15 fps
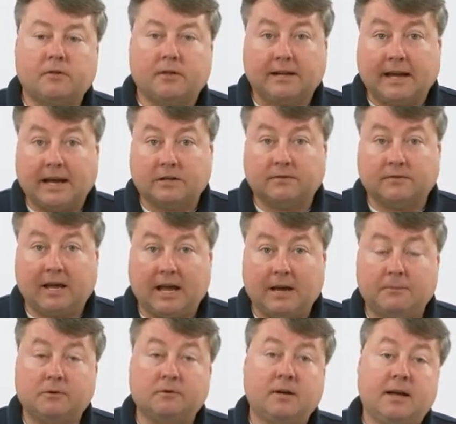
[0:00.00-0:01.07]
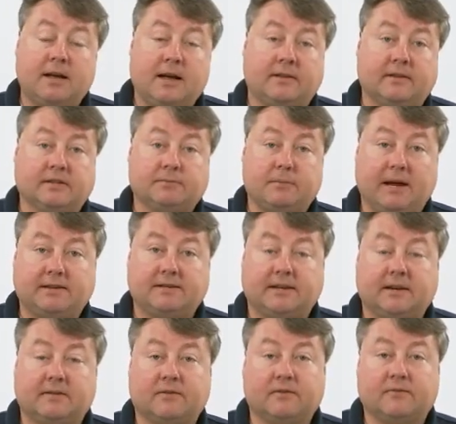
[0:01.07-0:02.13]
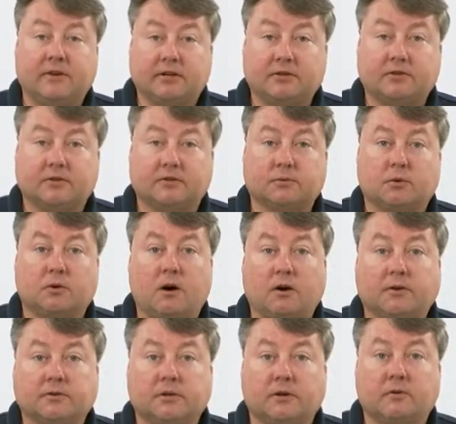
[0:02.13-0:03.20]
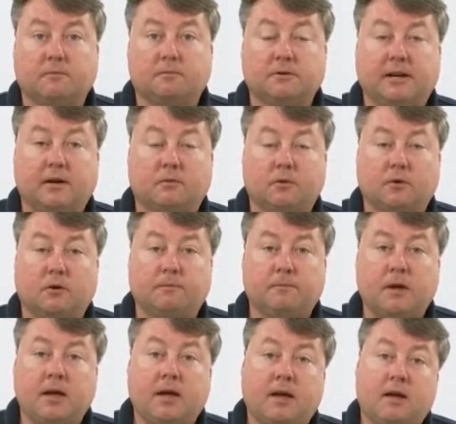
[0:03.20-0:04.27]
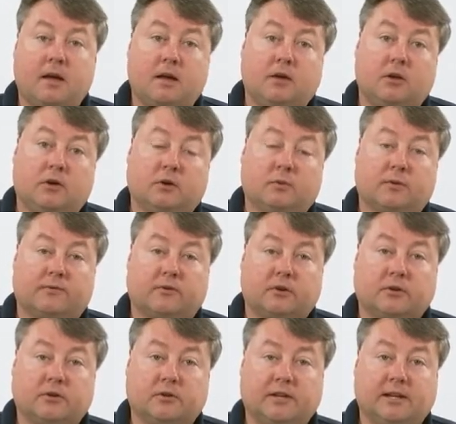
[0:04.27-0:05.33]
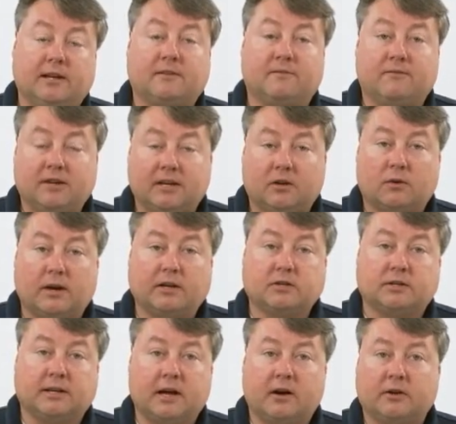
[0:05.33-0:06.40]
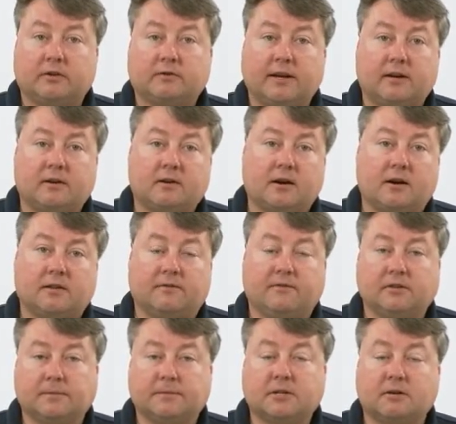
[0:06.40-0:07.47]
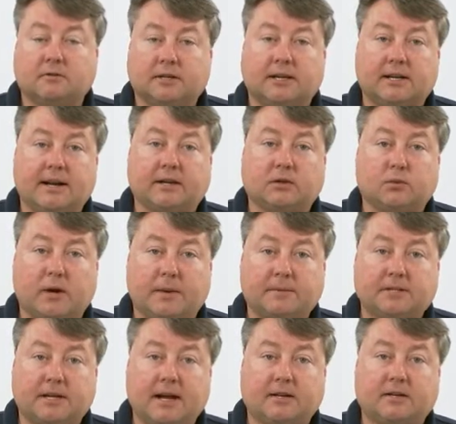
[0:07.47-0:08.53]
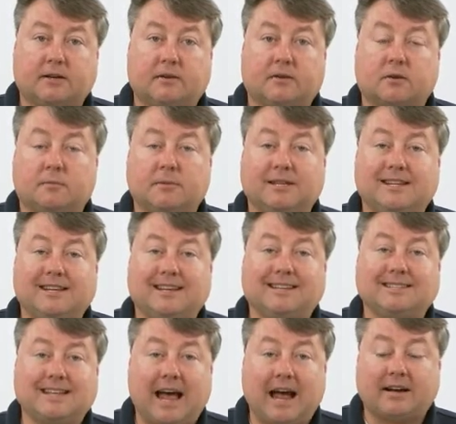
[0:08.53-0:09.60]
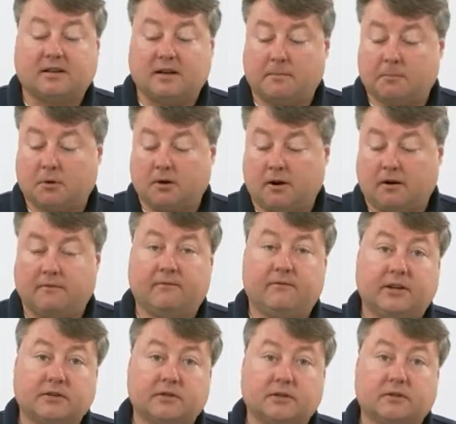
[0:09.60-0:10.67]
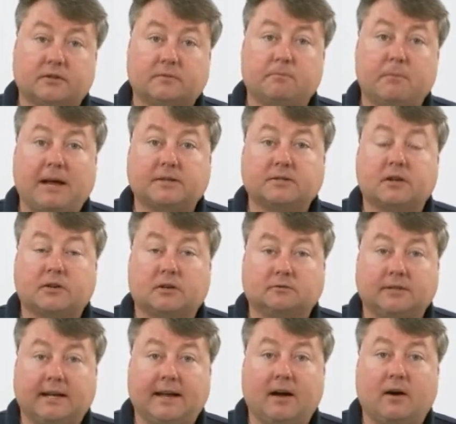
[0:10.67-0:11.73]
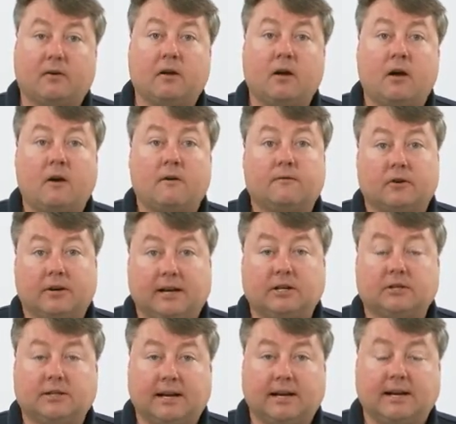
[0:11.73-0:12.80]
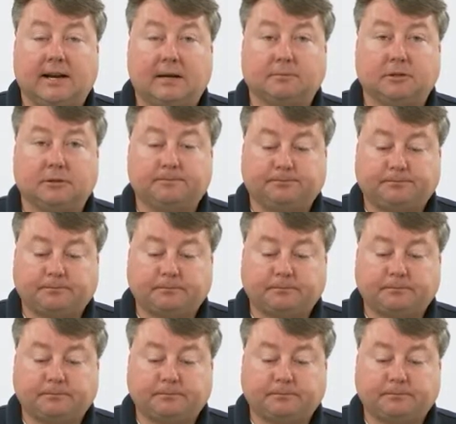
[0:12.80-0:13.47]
The gauge of cable and the spacing of the fixtures will also play a role. You can refer to the configuration calculator on the Philips Color Kinetics website to determine the exact number of fixtures based on your layout for each data enabler.